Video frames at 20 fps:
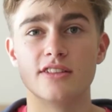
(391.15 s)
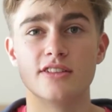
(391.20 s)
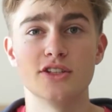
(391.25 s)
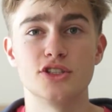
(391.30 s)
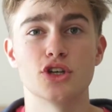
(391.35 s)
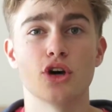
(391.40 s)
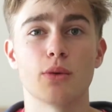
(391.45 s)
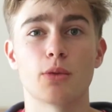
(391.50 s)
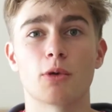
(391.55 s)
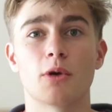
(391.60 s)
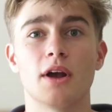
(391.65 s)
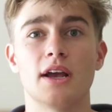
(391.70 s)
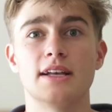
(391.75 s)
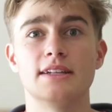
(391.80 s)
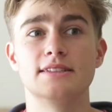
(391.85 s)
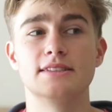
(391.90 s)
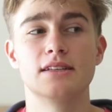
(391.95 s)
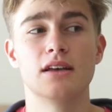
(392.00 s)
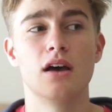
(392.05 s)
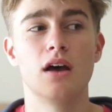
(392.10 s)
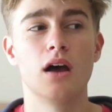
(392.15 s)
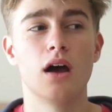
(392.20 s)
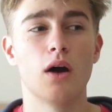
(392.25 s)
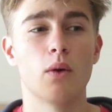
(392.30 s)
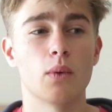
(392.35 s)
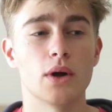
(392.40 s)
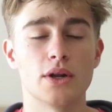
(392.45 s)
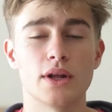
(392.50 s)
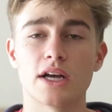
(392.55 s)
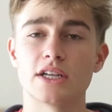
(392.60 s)
the top grades
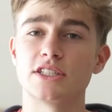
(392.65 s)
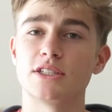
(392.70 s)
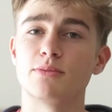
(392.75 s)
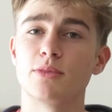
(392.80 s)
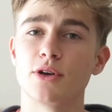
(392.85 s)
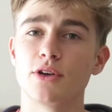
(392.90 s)
when you actually